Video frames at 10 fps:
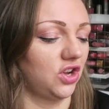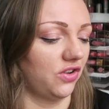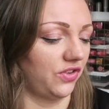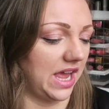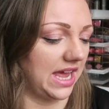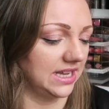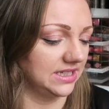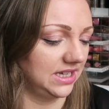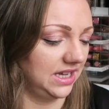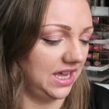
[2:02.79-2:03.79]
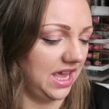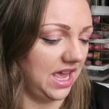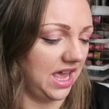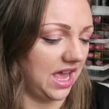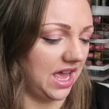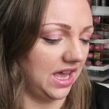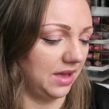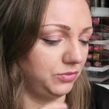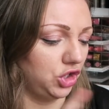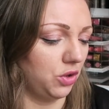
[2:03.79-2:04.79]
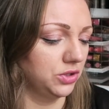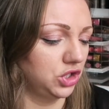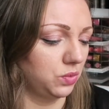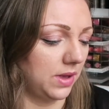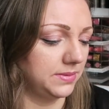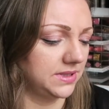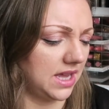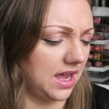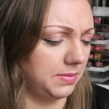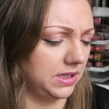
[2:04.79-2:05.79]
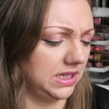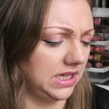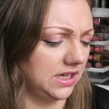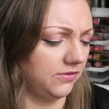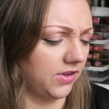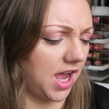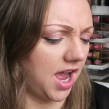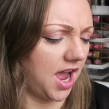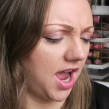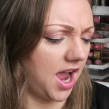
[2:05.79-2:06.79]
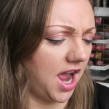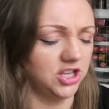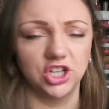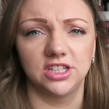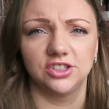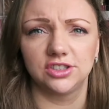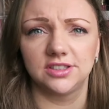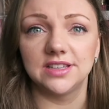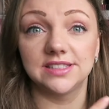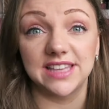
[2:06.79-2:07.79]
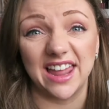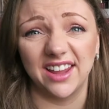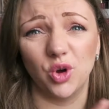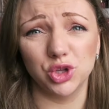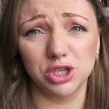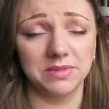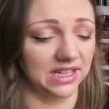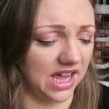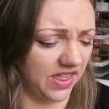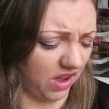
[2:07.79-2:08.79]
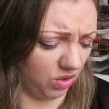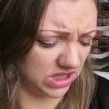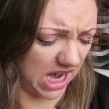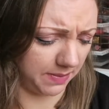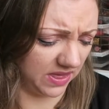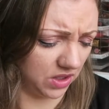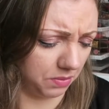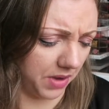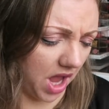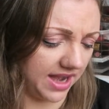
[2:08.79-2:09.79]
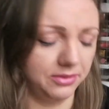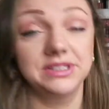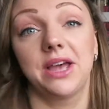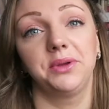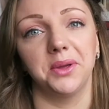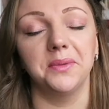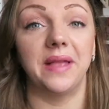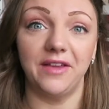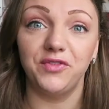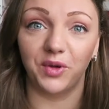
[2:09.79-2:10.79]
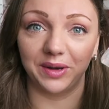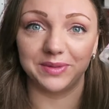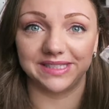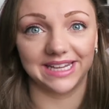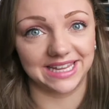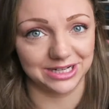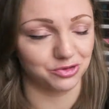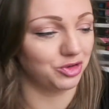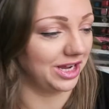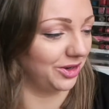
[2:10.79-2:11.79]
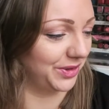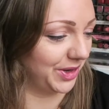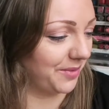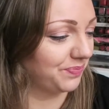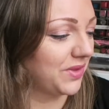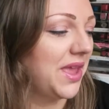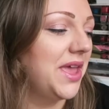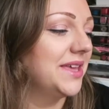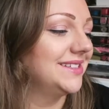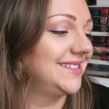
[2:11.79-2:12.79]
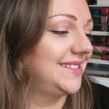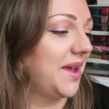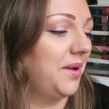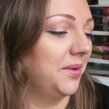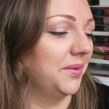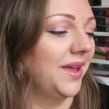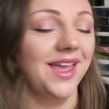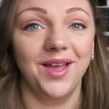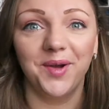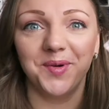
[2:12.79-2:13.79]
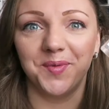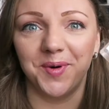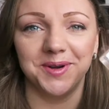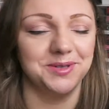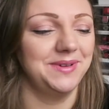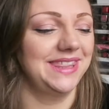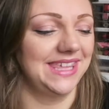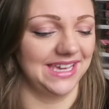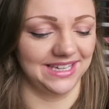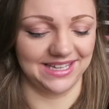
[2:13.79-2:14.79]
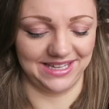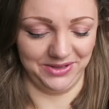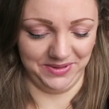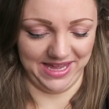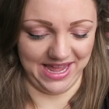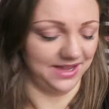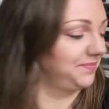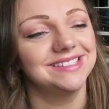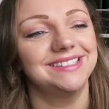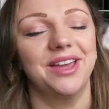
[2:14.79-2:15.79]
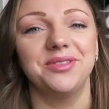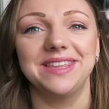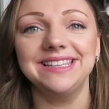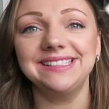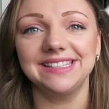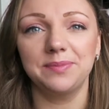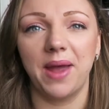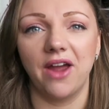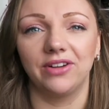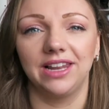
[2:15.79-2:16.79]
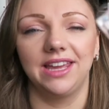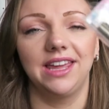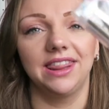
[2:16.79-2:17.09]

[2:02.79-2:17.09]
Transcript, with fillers: it off and um, you go onto the website i believe and you can just scan it or something like that or type in the number and it will tell you if your lipstick is real or not so what do we think okay so this is apparently